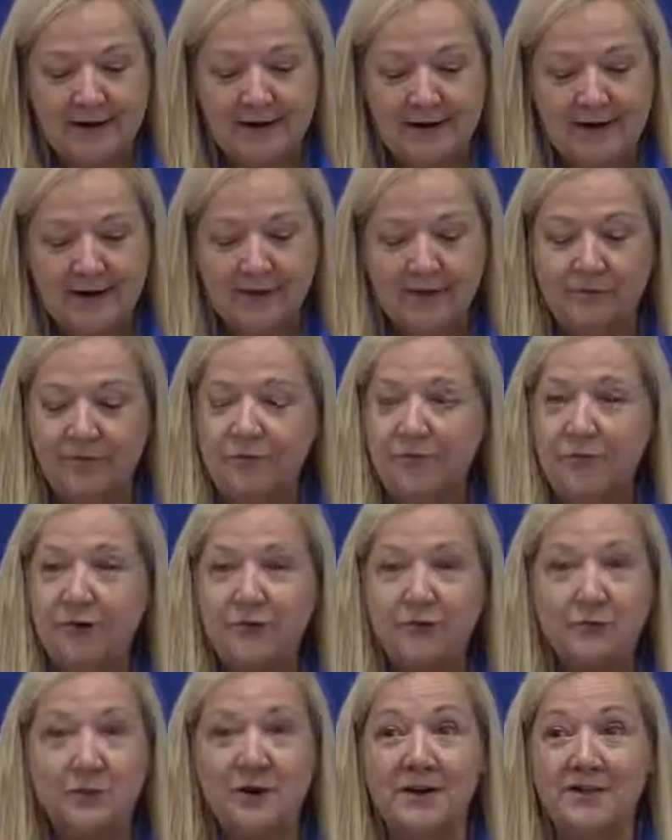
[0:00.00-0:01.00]
for
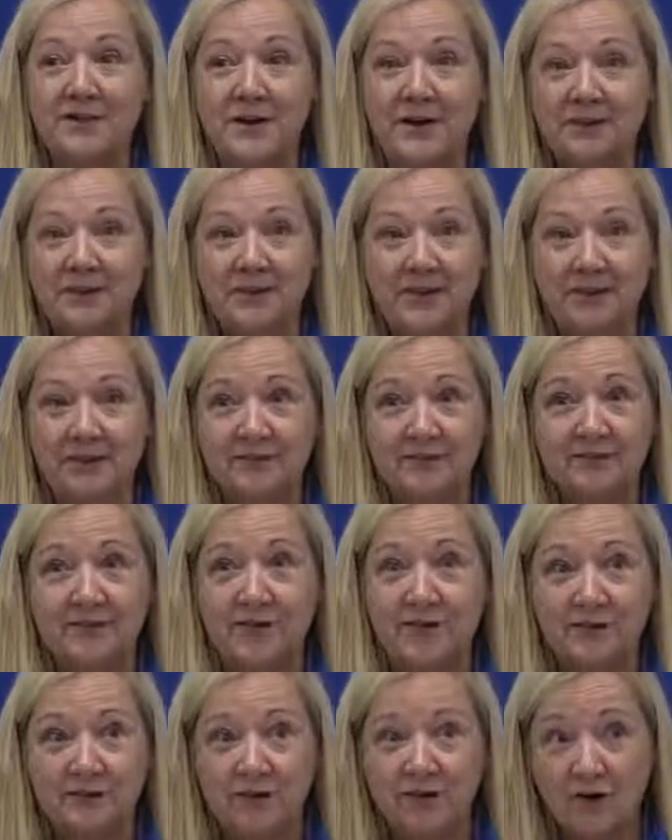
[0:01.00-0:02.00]
a
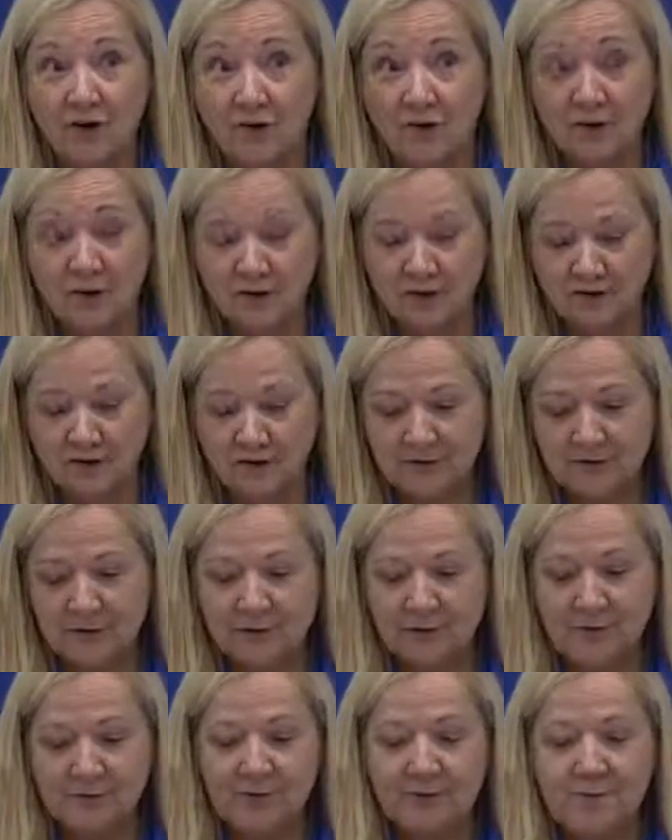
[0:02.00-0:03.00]
$25,000 car
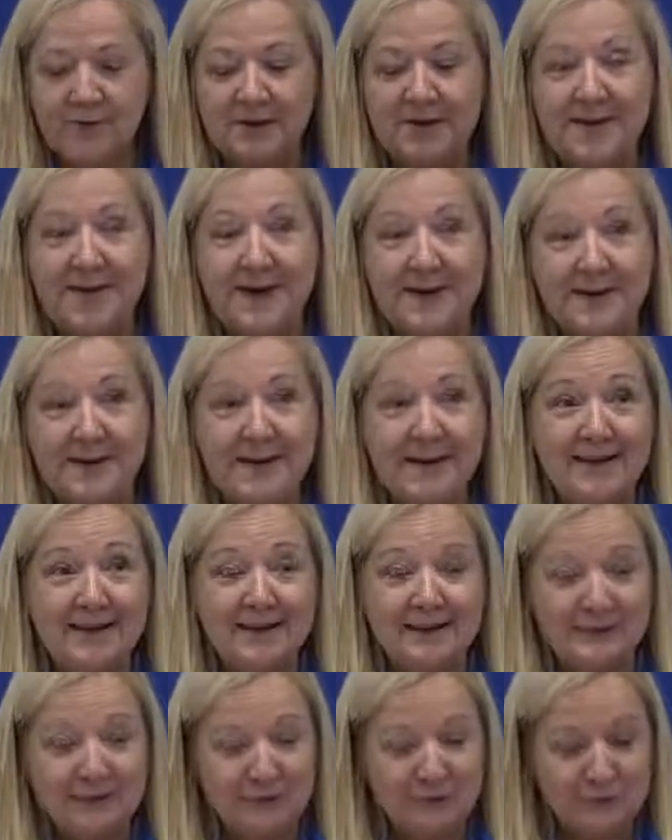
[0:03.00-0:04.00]
would be
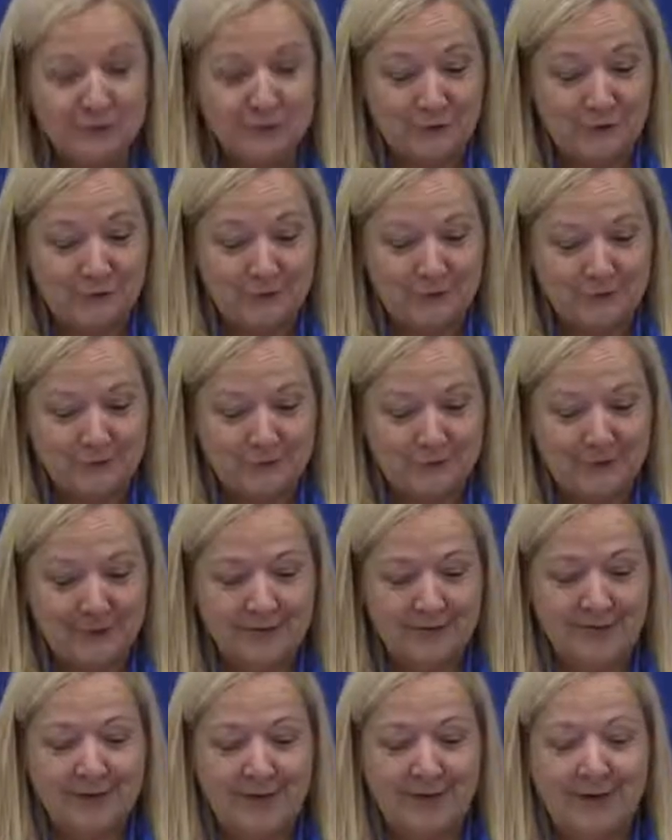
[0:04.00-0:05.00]
$882.
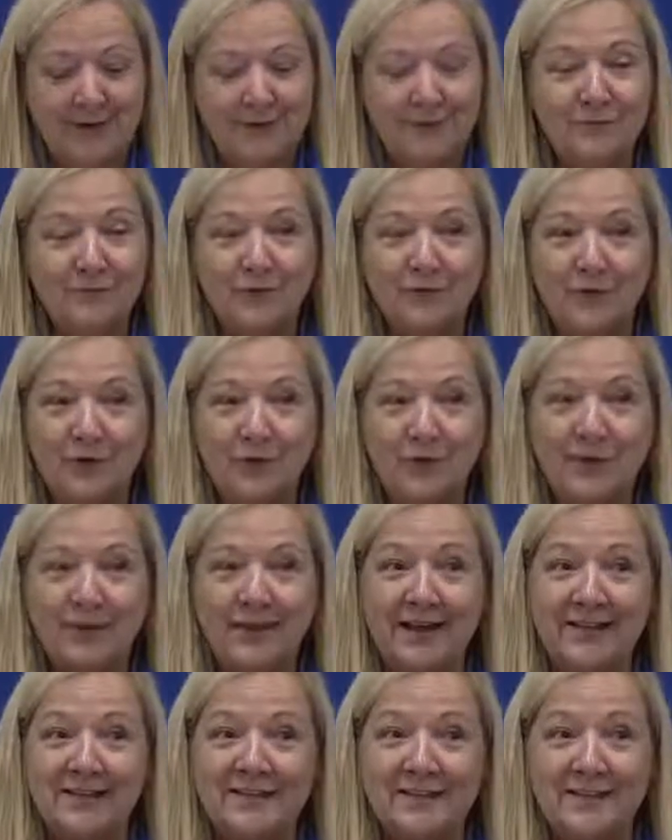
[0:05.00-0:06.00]
For
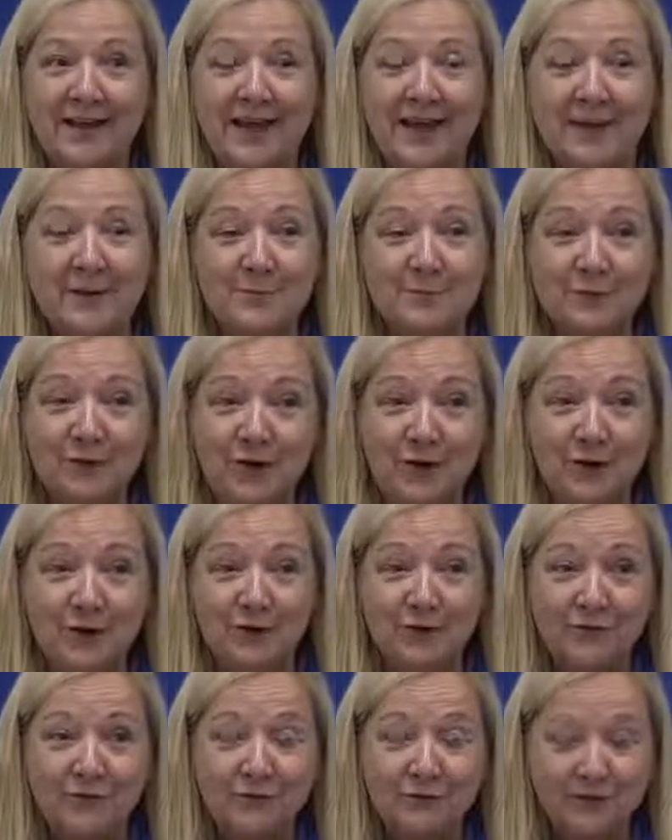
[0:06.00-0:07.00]
that same
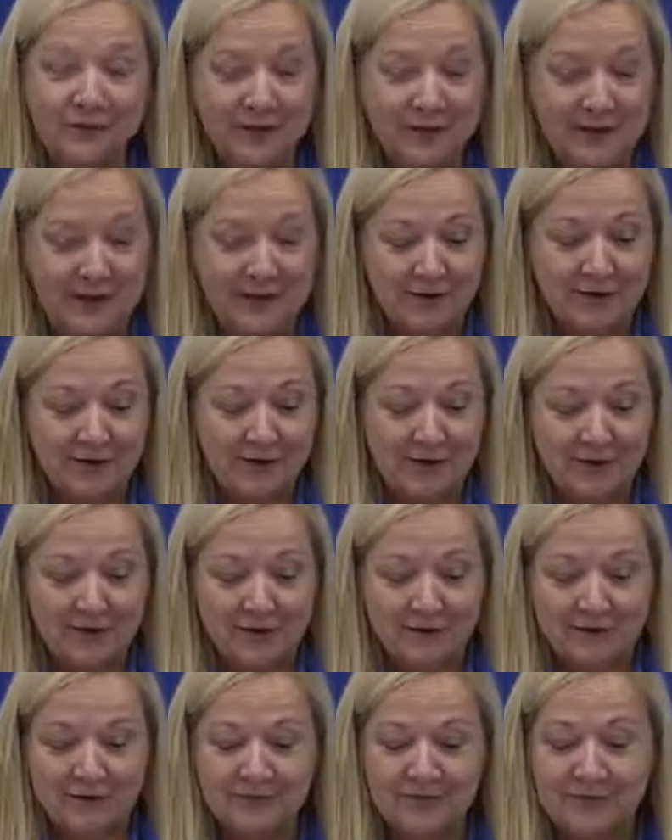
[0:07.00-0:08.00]
loan for that
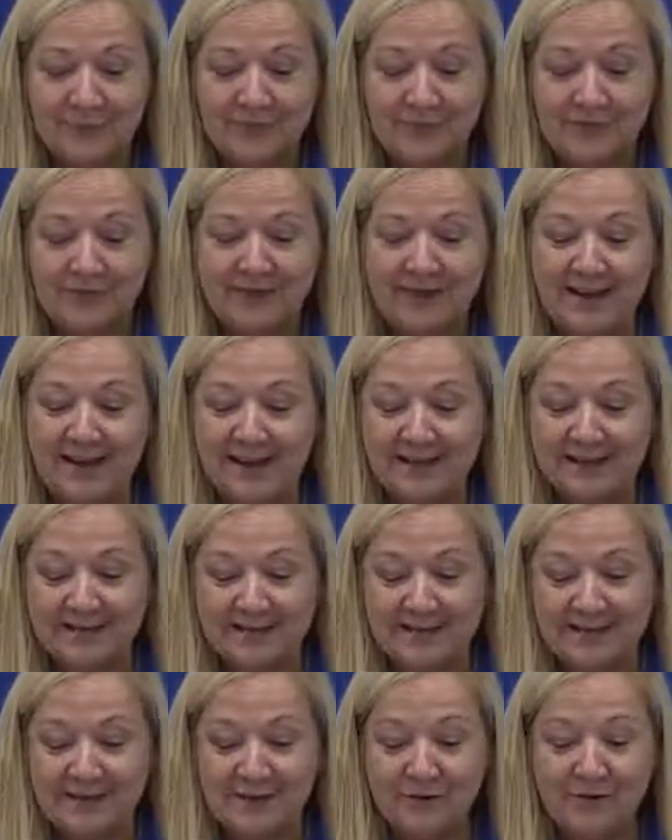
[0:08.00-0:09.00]
car, someone with
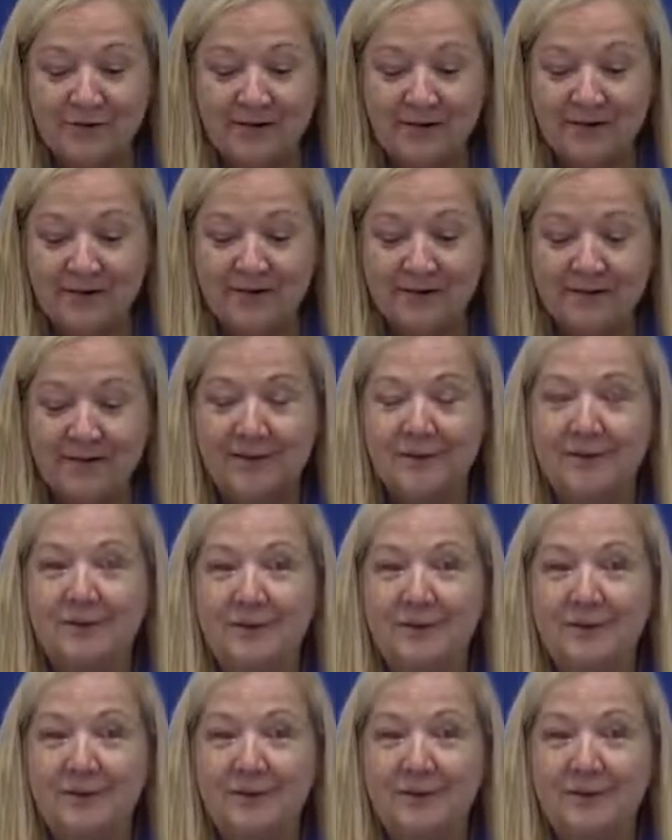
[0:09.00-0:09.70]
excellent credit,